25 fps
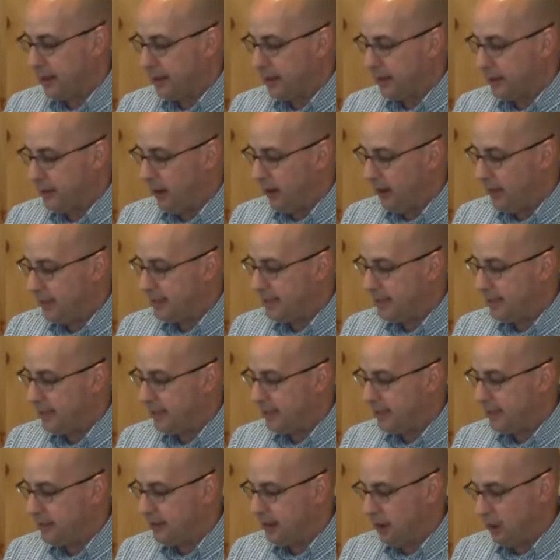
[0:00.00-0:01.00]
God
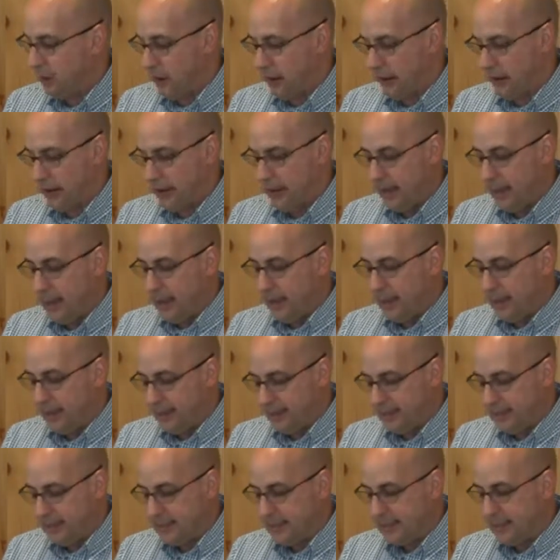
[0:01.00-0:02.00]
said to Noah,
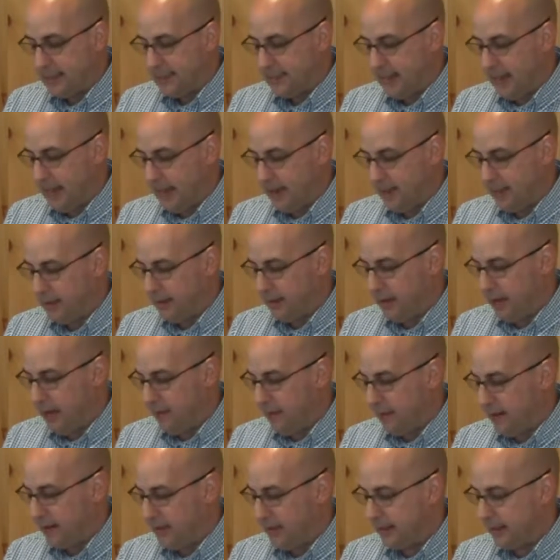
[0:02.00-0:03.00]
This is the sign of the
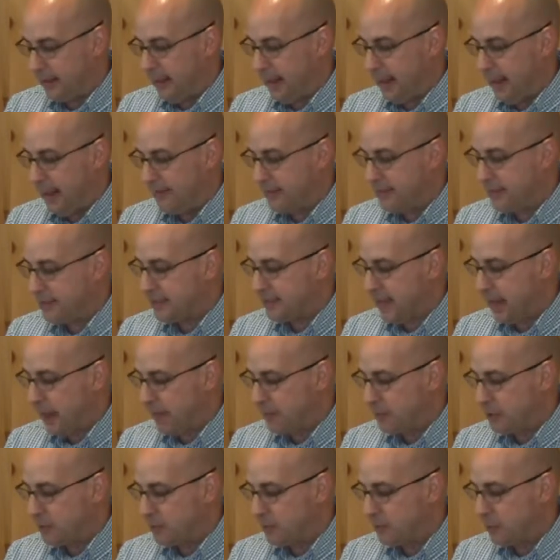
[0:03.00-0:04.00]
covenant that I have
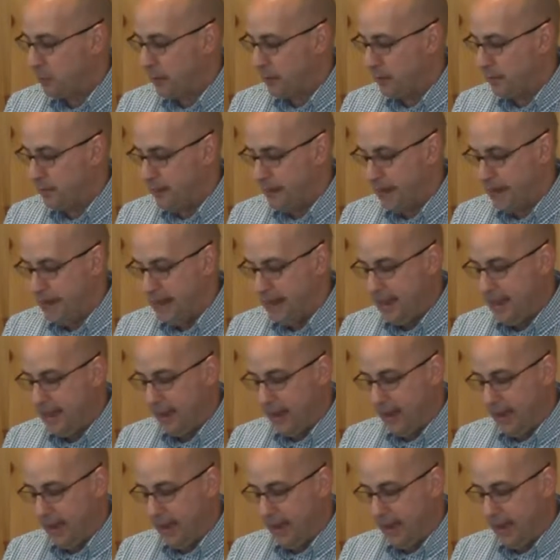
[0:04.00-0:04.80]
established between me